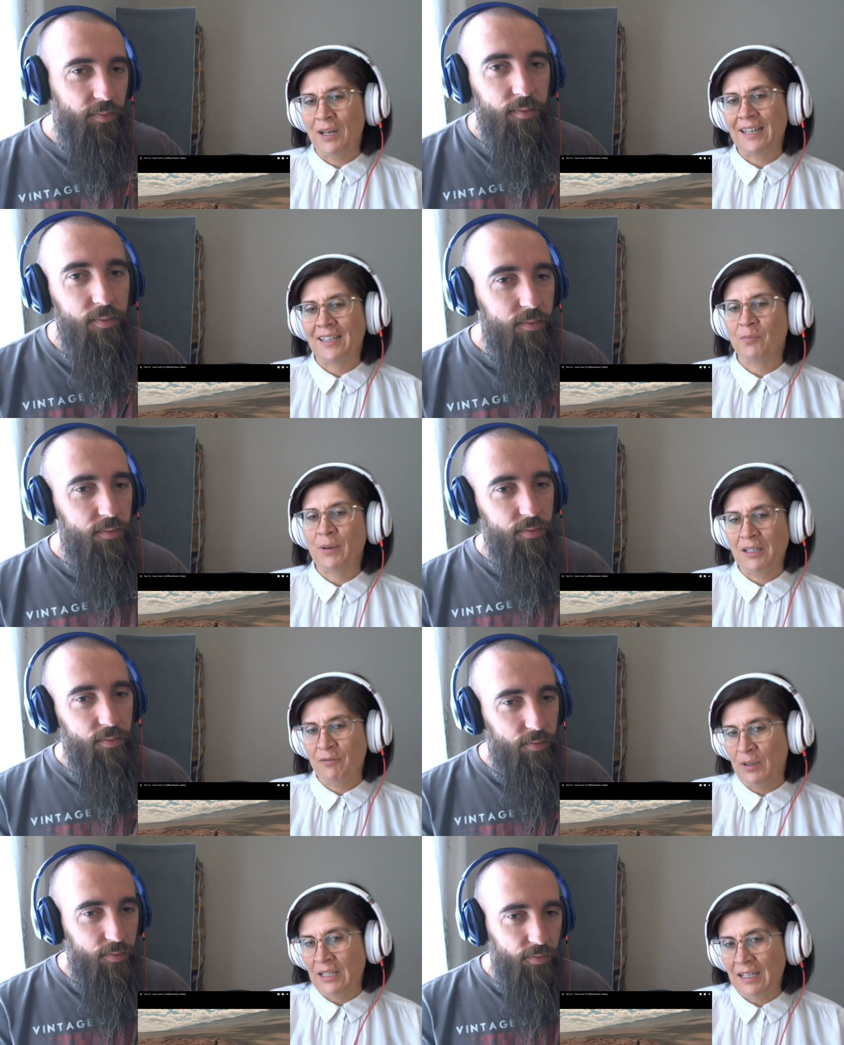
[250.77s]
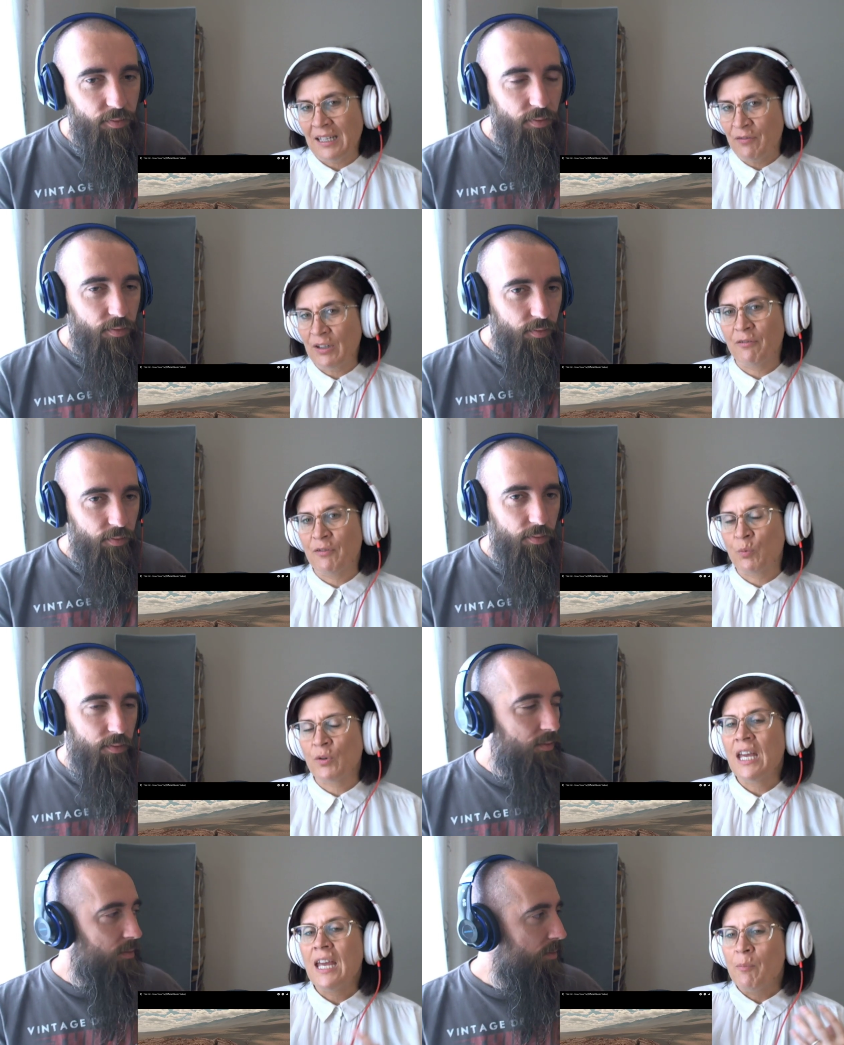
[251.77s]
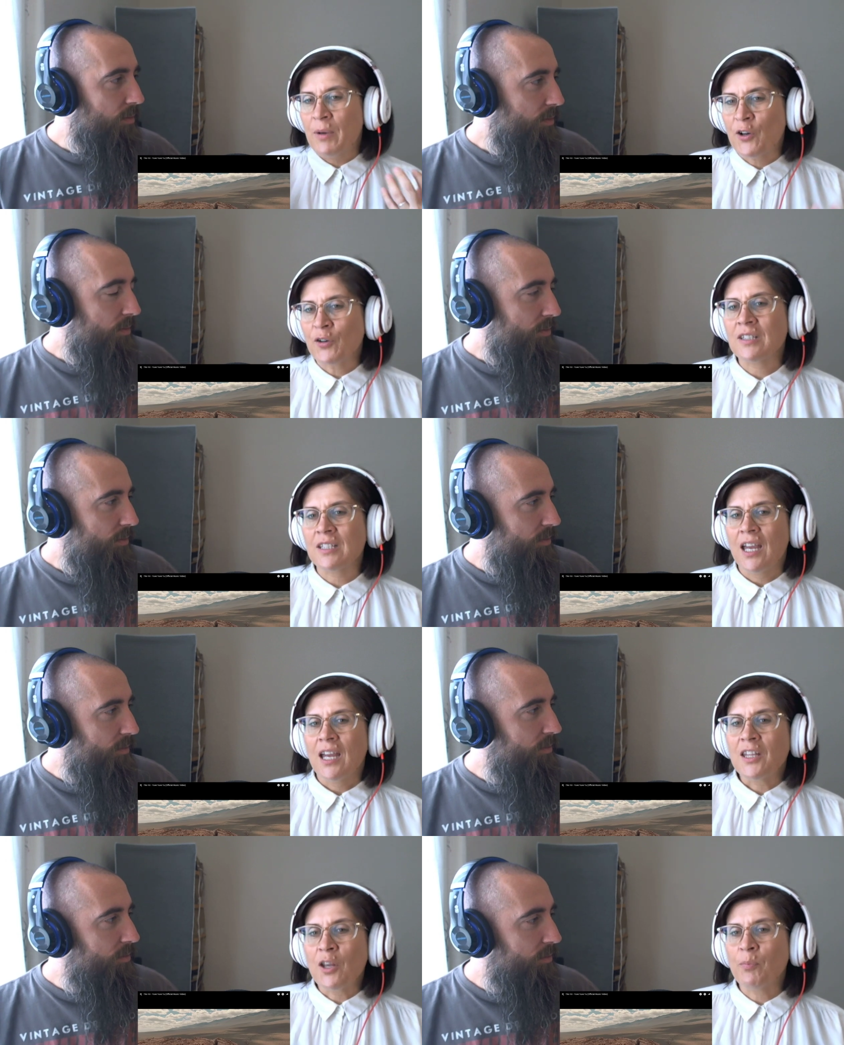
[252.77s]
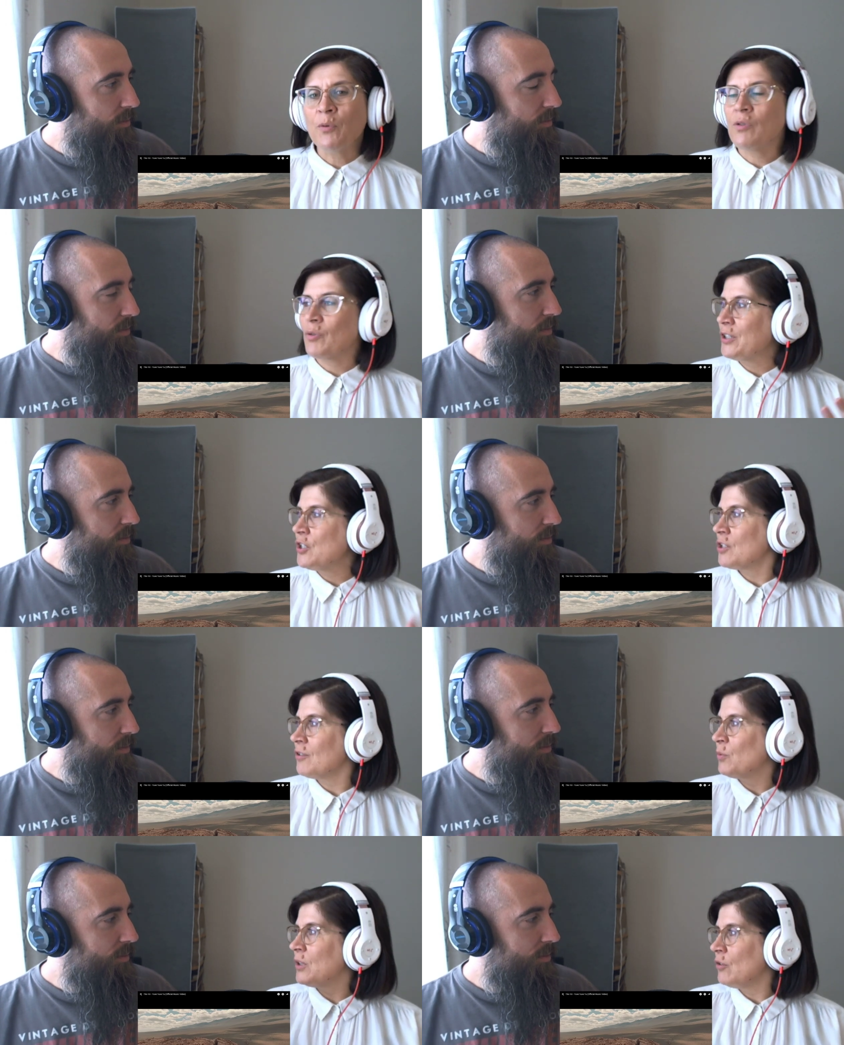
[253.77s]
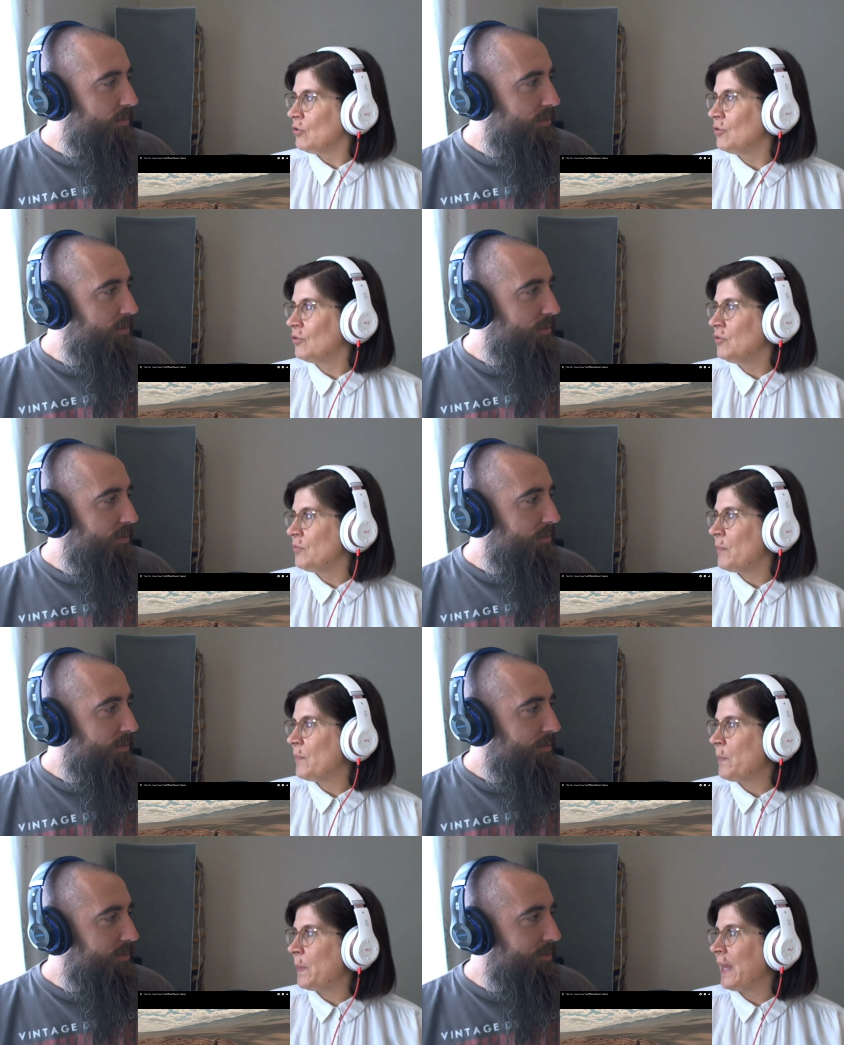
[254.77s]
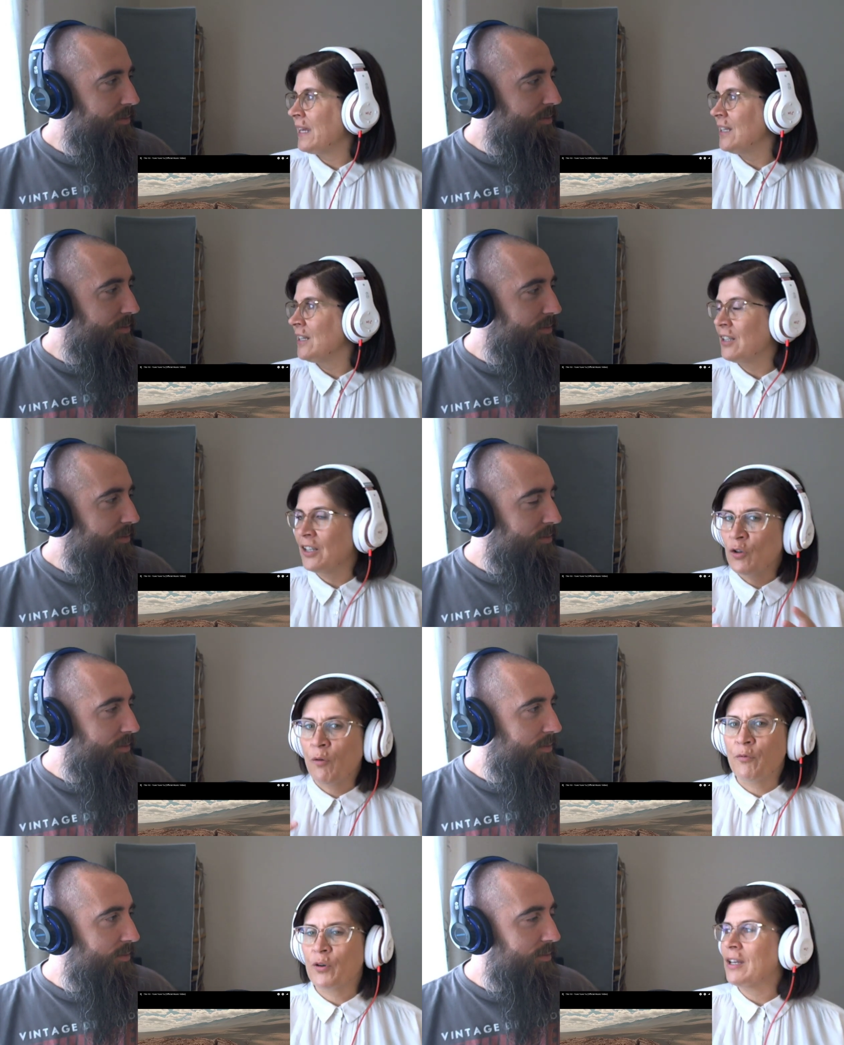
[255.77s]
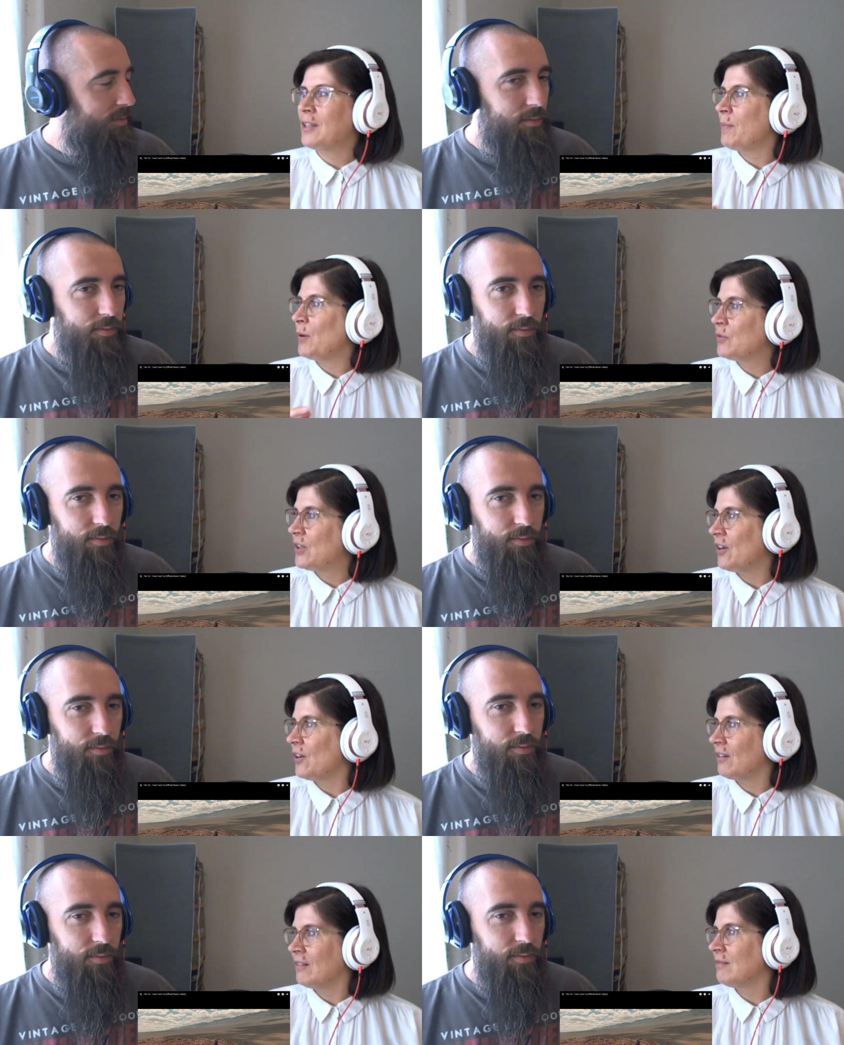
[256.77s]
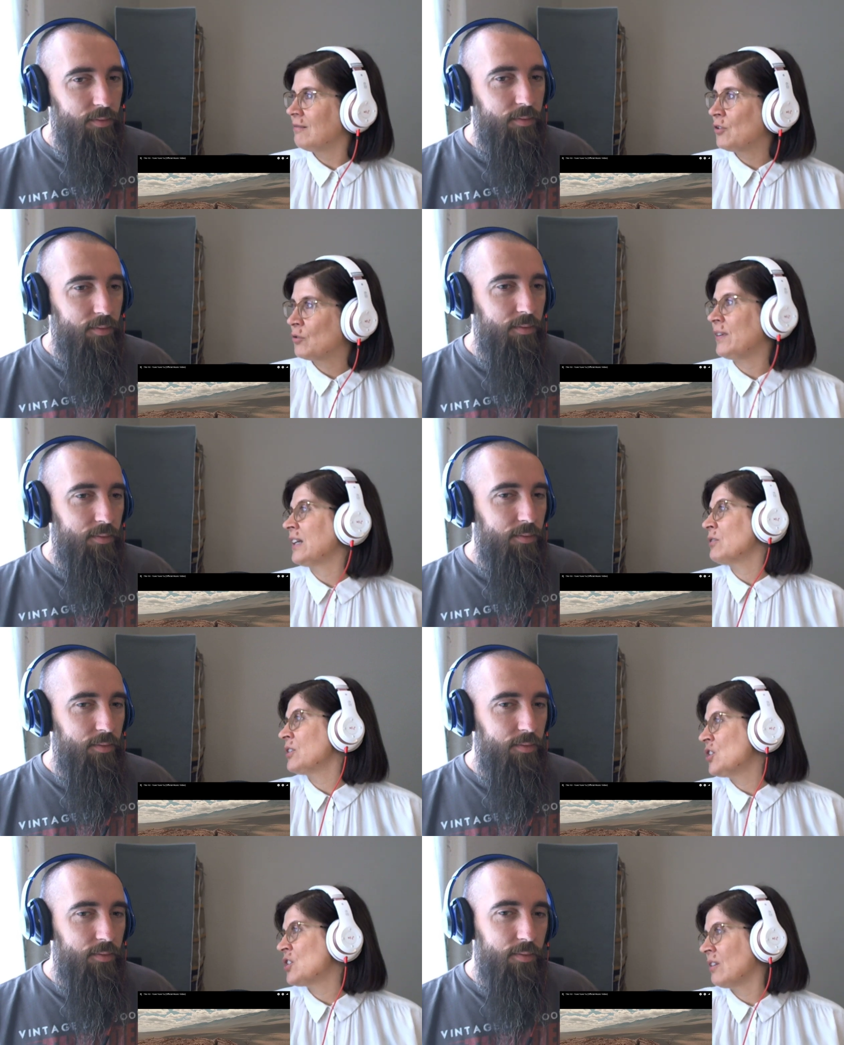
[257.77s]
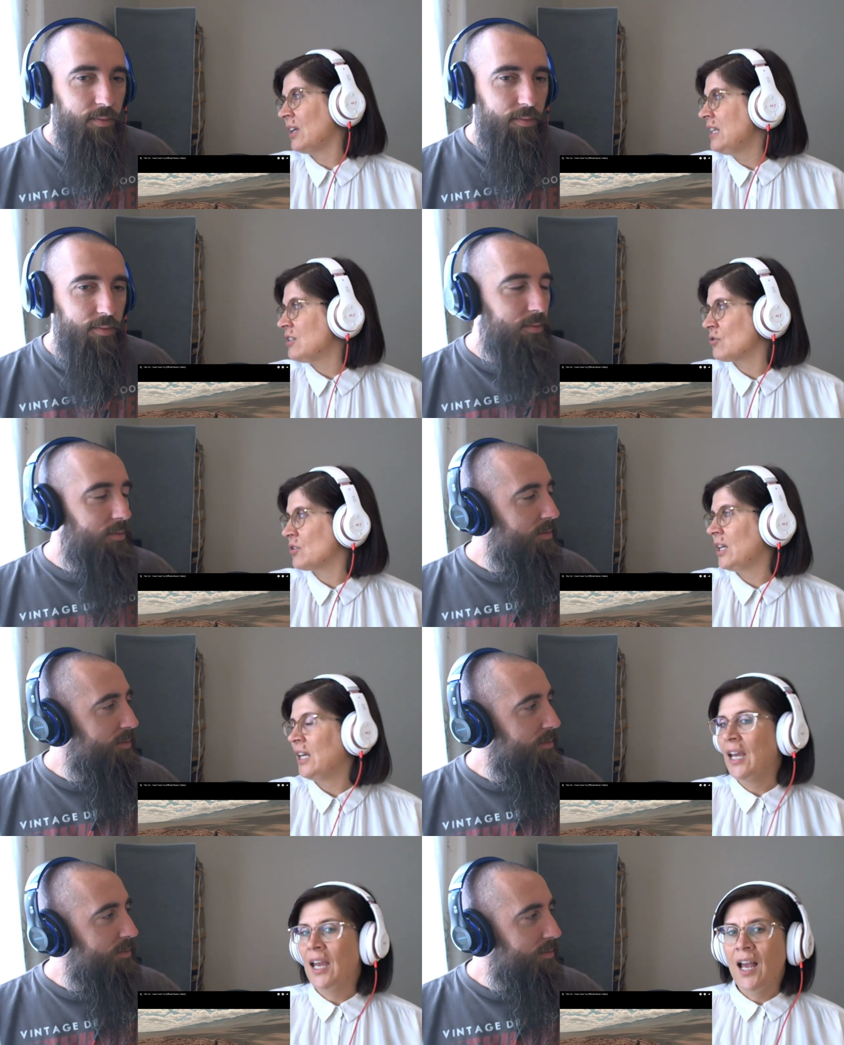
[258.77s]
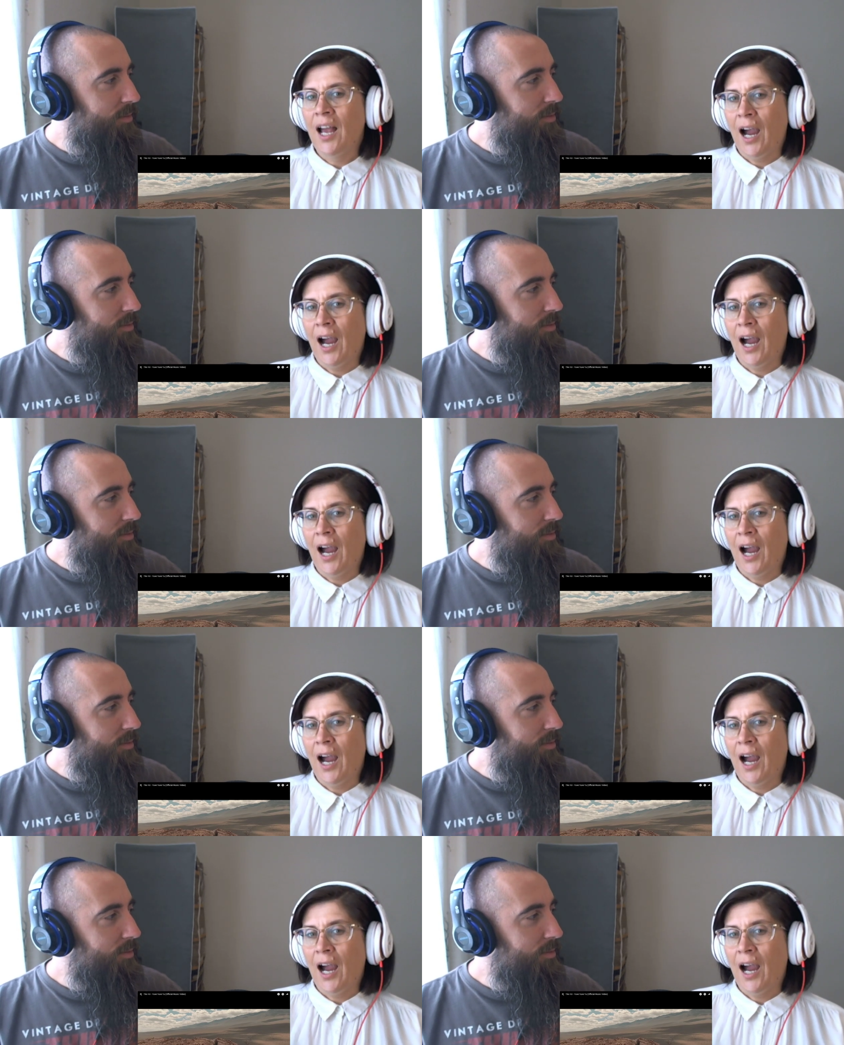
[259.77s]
Speaker 1: like it, but even even if it was because they put traditional with the new, mm-hmm. and they they don't forget about their sort of like tradition history mm-hmm, mm-hmm.